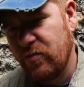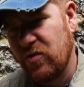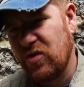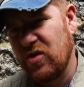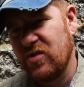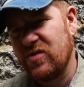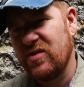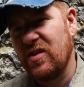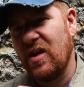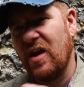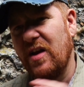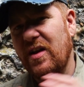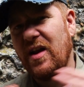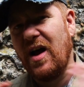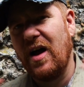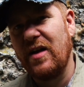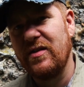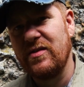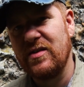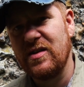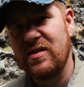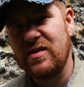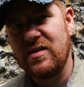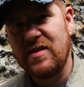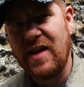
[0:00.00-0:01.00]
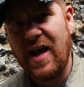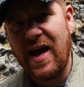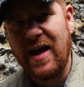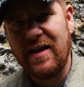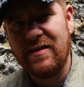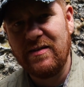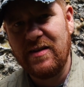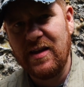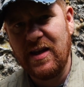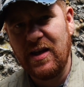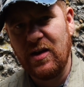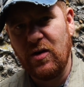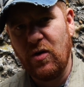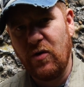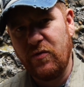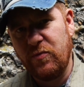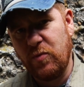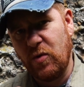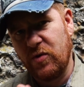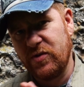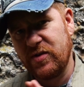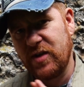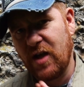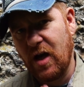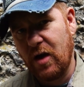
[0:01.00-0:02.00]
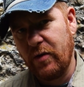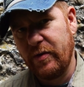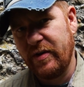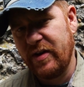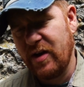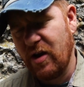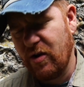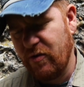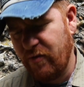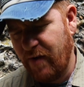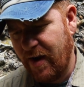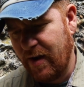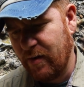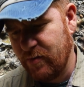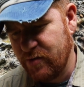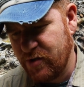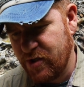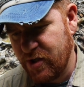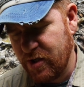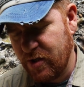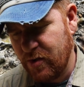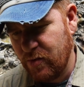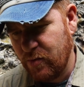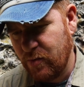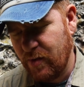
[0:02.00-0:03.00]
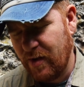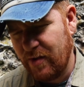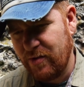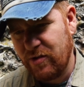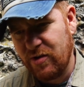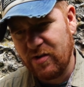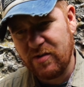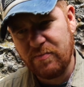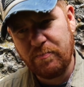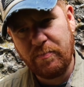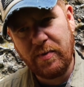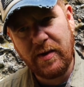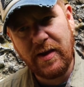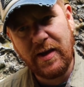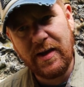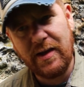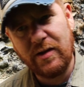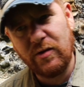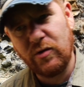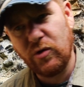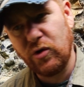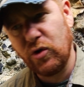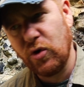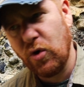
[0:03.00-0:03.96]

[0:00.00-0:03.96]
just an understanding of what's going around you and just being